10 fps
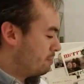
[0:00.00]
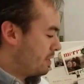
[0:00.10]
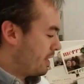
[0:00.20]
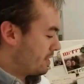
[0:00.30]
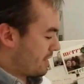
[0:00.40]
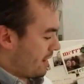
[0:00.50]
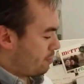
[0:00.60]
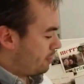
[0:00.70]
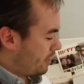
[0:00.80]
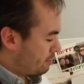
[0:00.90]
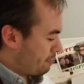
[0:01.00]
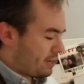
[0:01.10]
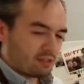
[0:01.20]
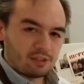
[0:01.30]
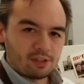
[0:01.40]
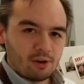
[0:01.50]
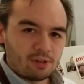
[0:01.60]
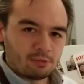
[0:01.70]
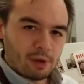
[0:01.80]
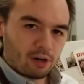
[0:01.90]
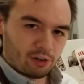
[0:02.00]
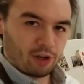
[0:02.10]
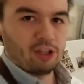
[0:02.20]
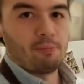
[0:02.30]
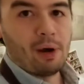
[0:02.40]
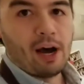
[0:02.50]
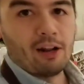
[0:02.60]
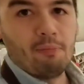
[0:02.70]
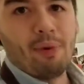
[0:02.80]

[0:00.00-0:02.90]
being is that I realize my pizza stone does better to cook in the bottom,